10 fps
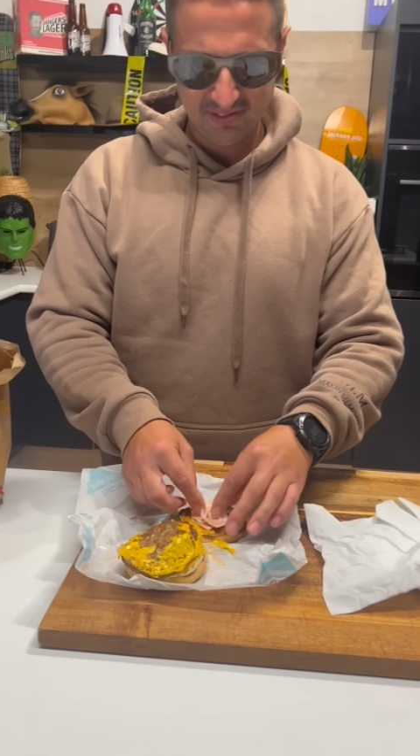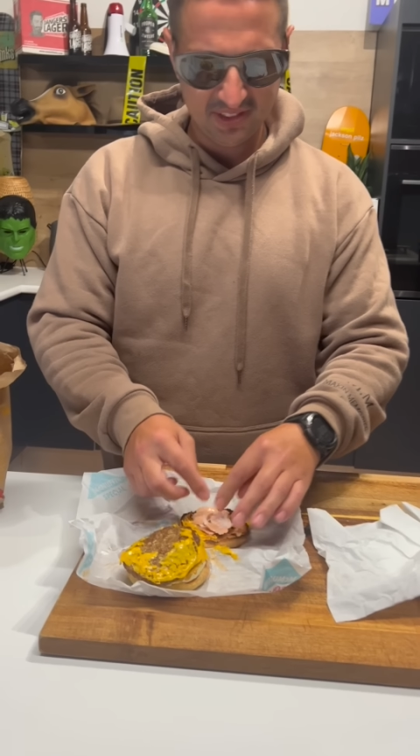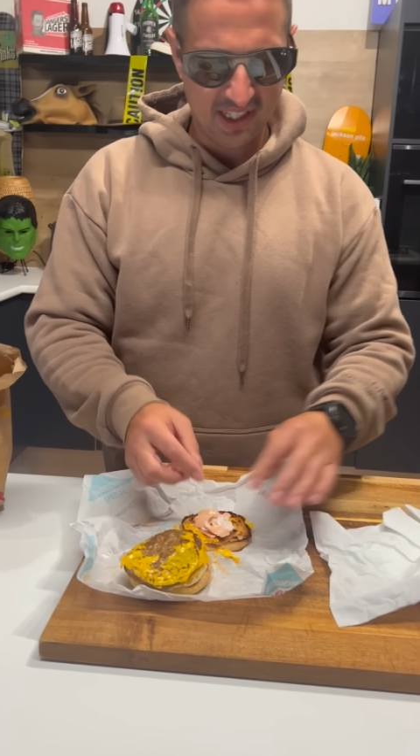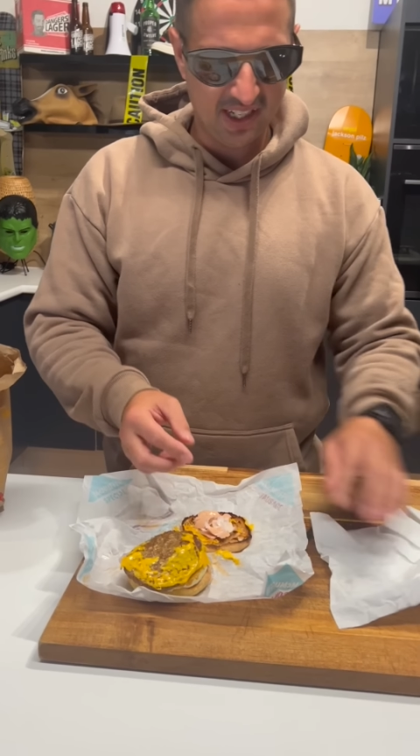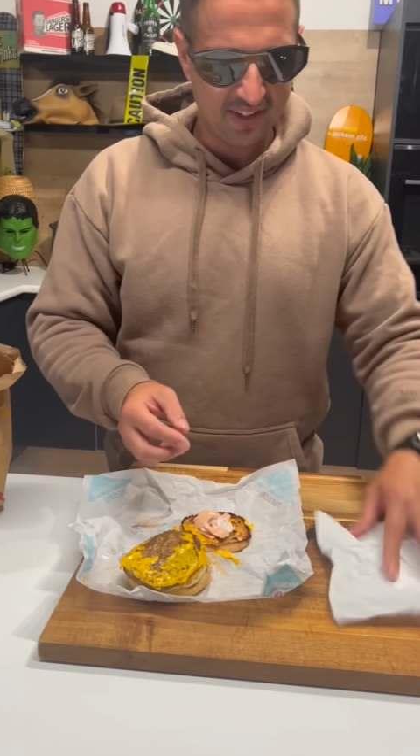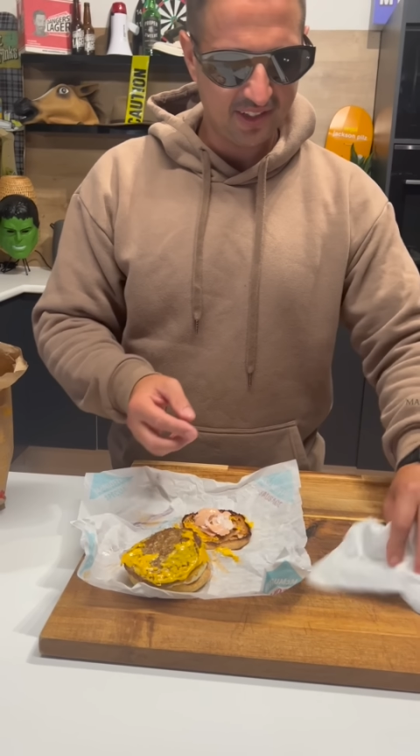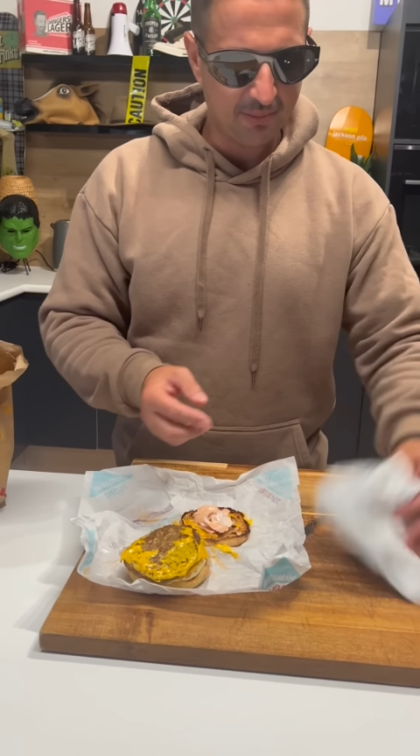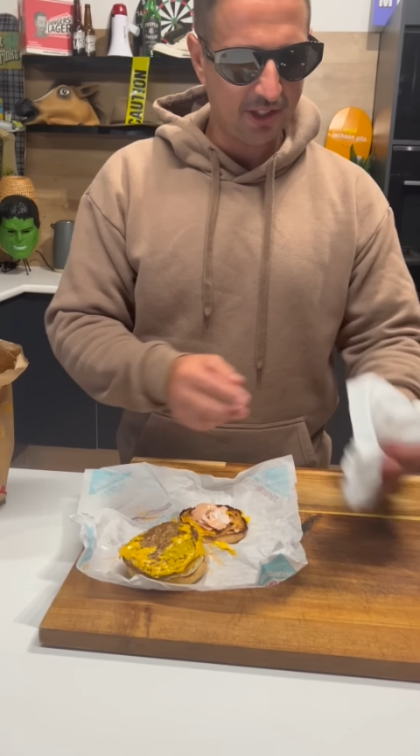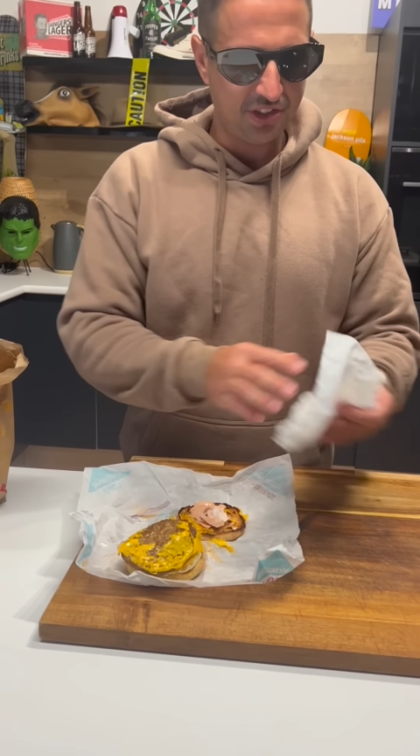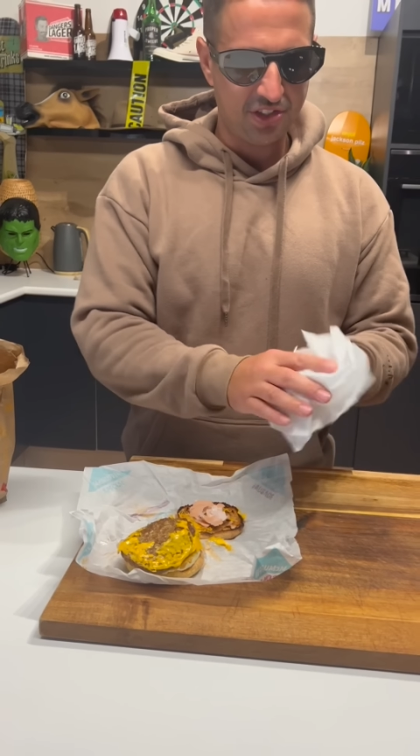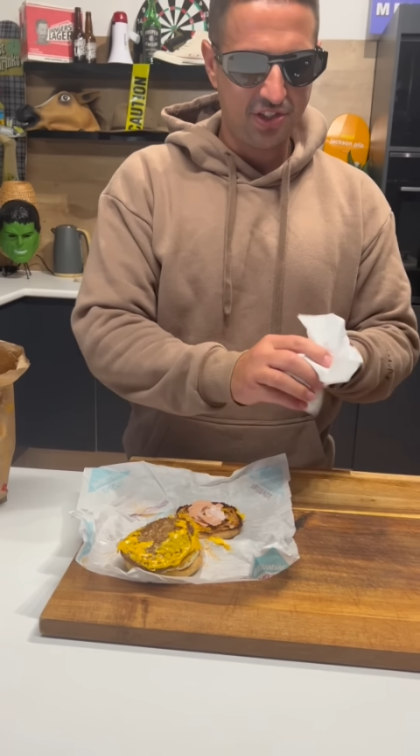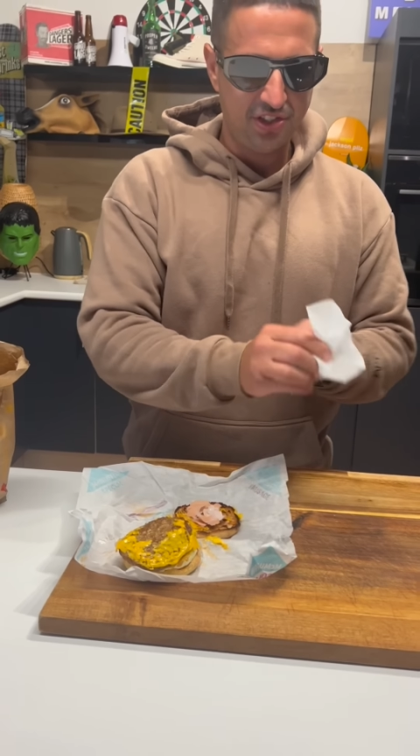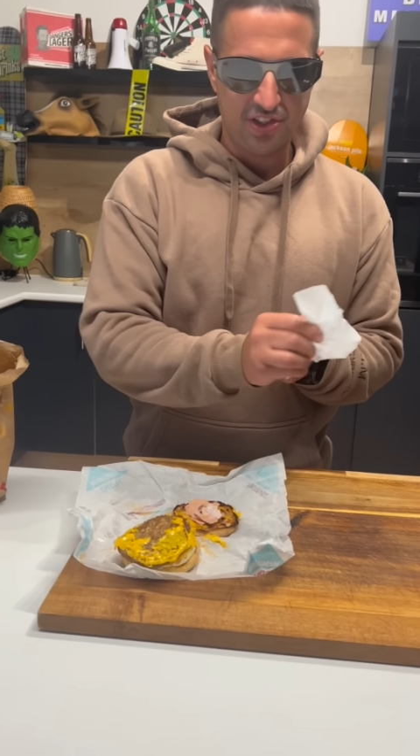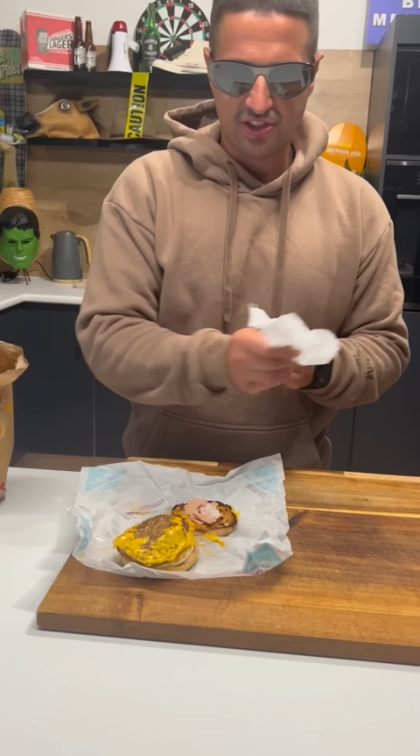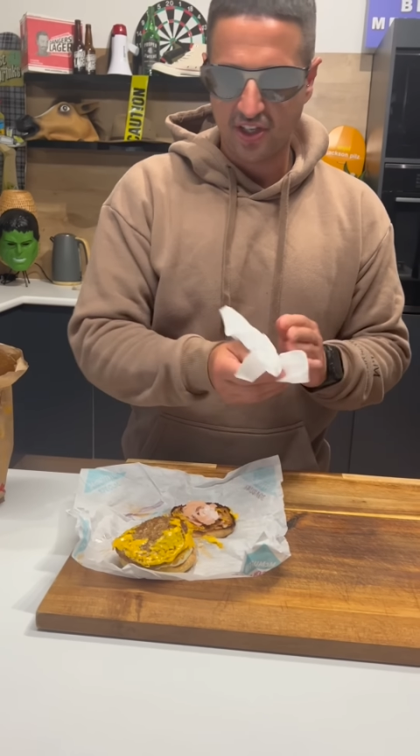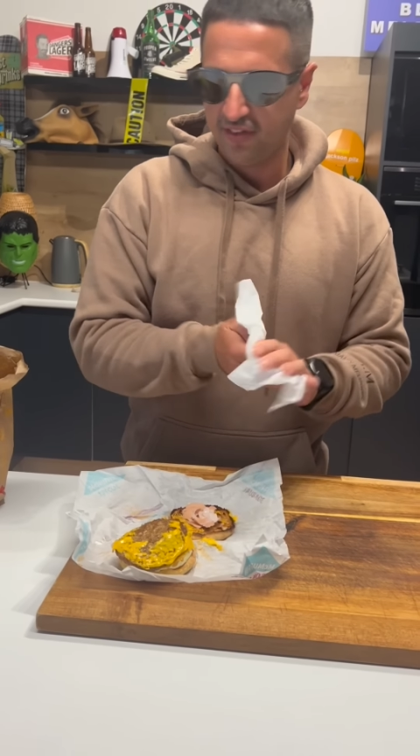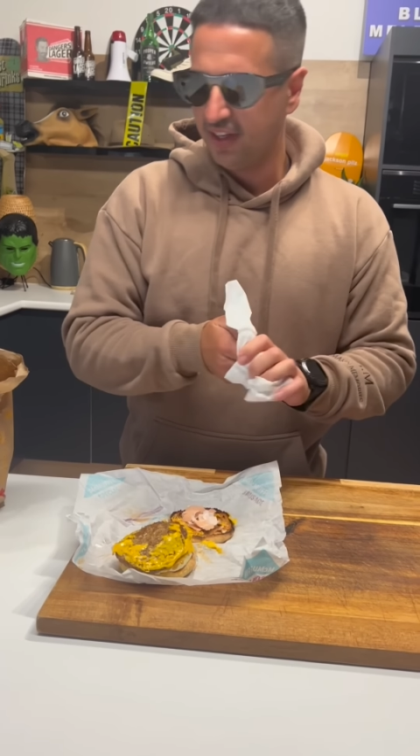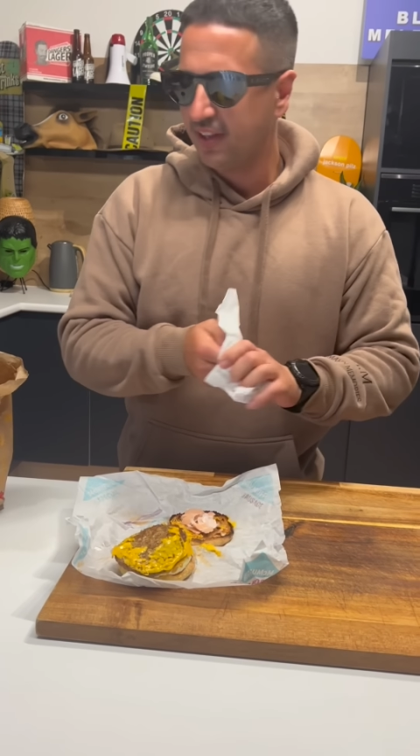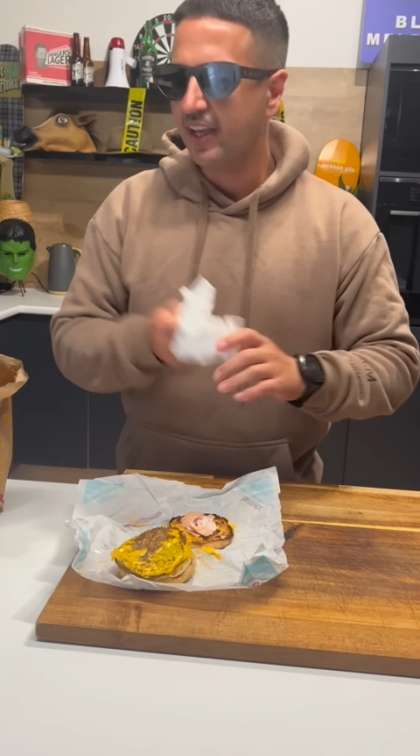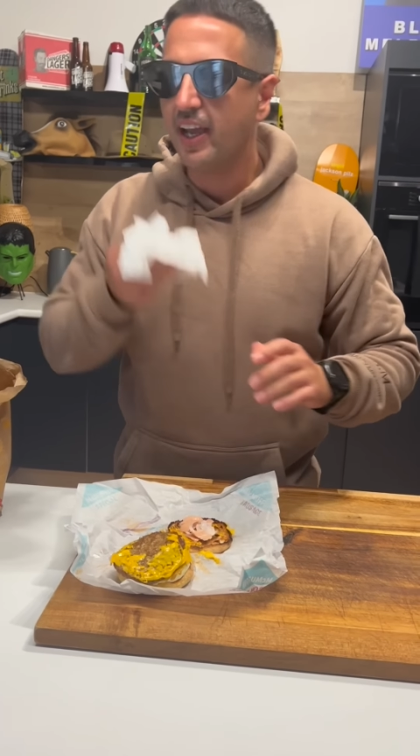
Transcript: Yeah, I might just use your serviette there,